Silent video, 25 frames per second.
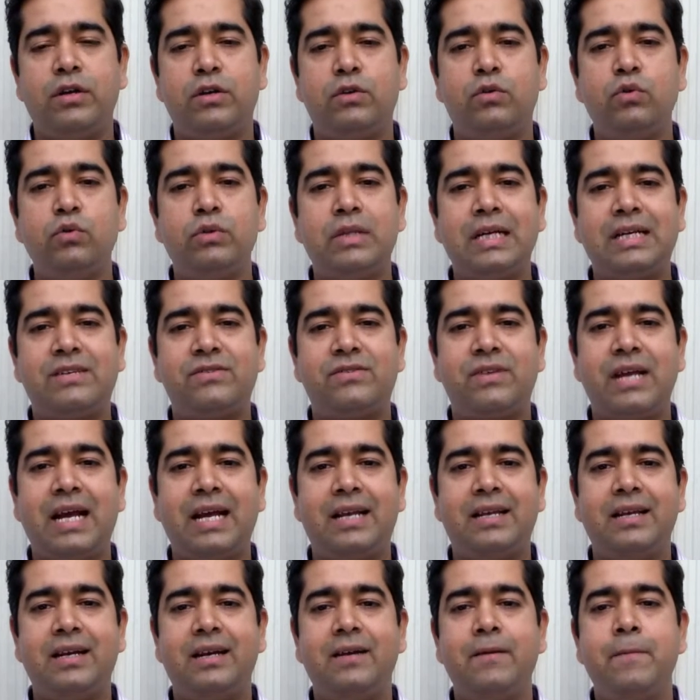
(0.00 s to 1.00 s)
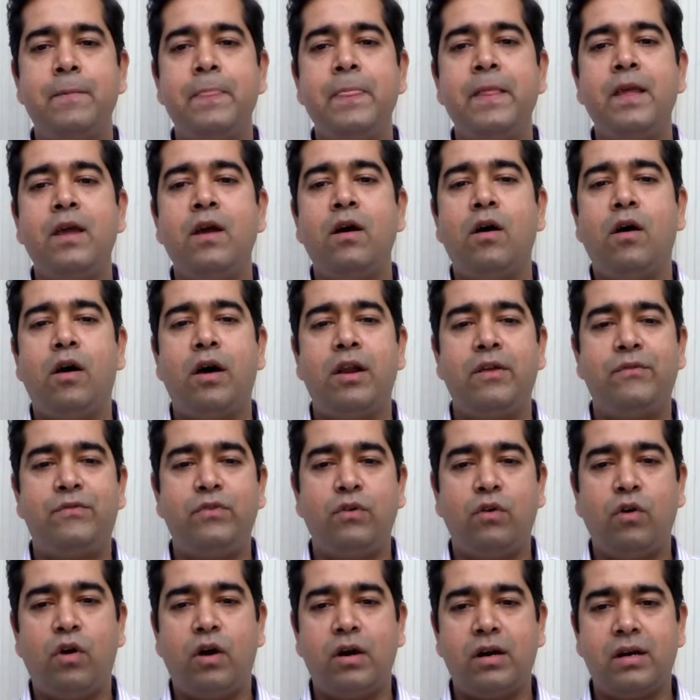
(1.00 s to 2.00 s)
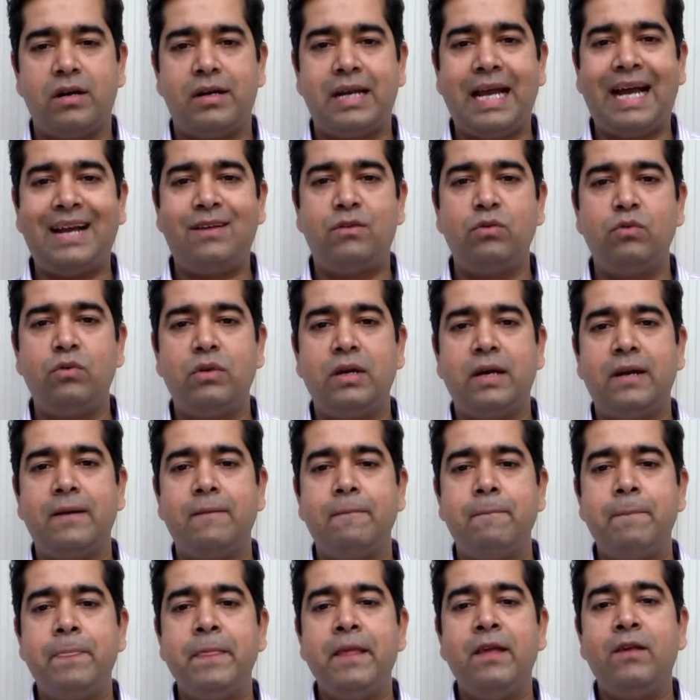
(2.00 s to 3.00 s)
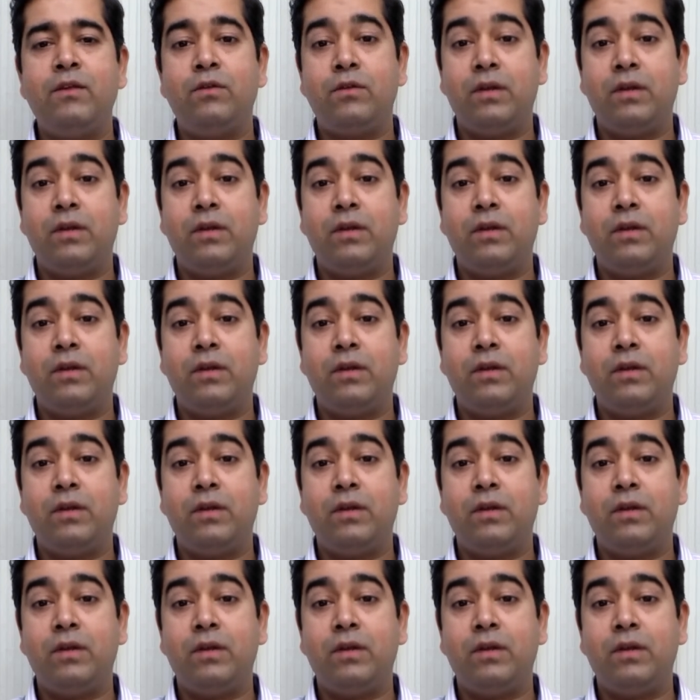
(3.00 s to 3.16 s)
your tooth extracted, or if you got a tattoo done,